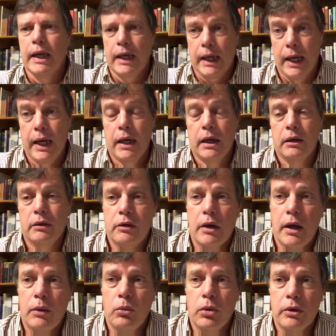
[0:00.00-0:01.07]
And
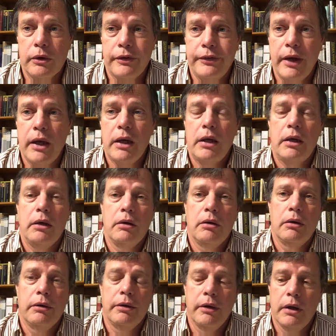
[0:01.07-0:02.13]
I will say
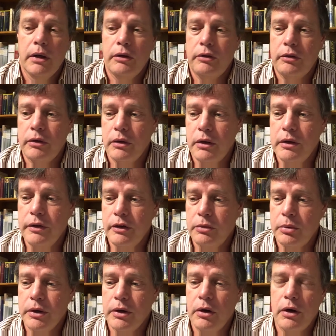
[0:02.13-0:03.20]
here that, in this
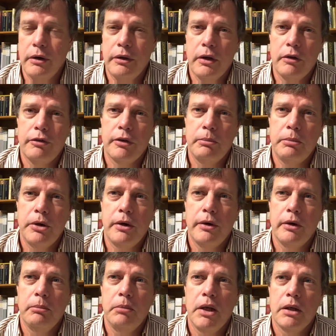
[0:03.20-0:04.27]
regard, that for
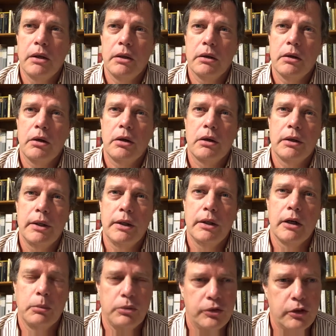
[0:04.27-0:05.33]
Burton, melancholy
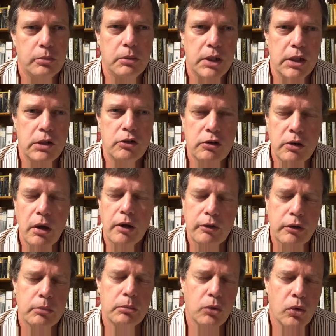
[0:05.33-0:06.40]
comes to mean
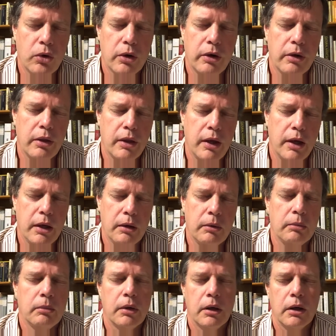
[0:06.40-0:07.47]
just more
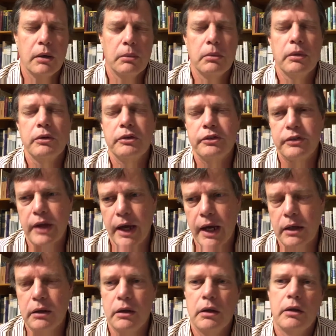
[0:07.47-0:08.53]
than
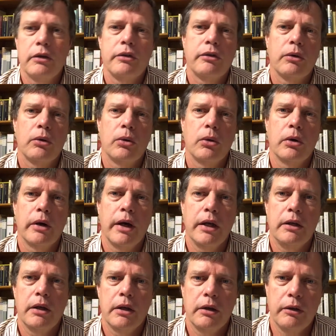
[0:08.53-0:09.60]
sadness or a
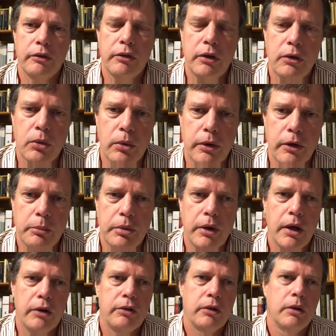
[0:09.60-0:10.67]
tendency toward
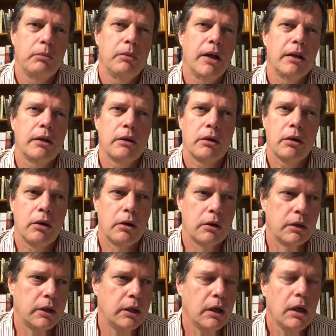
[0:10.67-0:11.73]
depression.
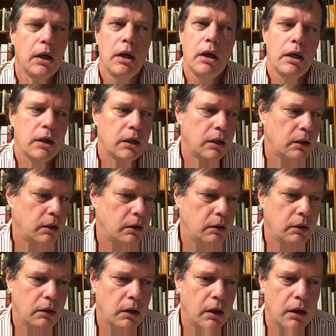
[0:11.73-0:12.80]
Melancholy
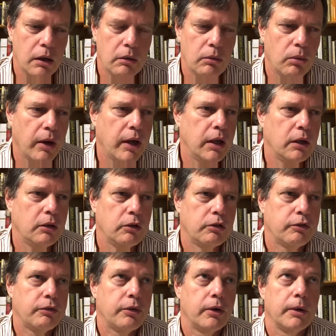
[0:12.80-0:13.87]
can range
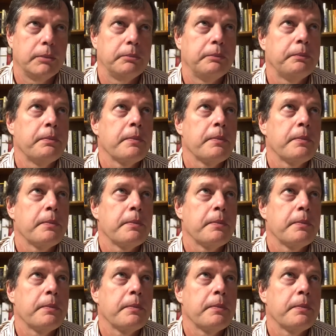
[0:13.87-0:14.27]
from